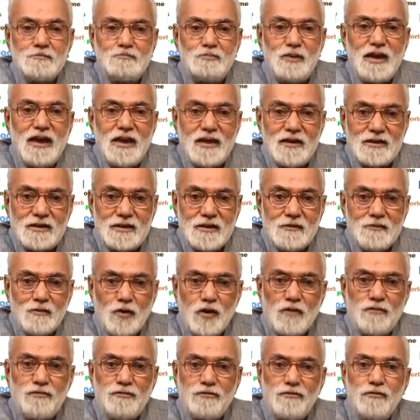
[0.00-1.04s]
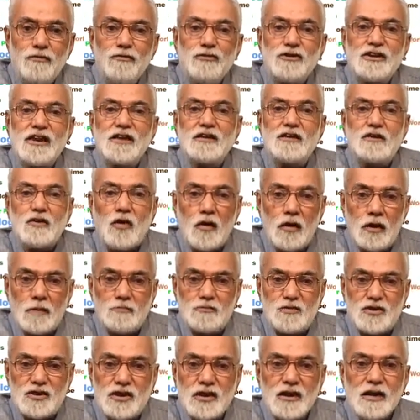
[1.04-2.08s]
pillars or fluted
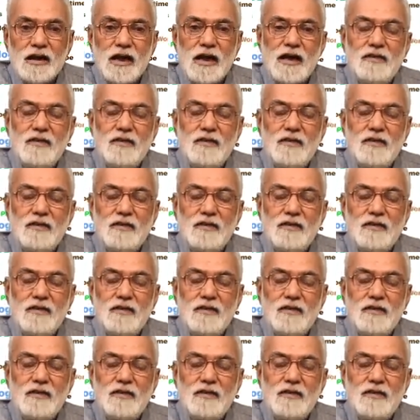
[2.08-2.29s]
columns,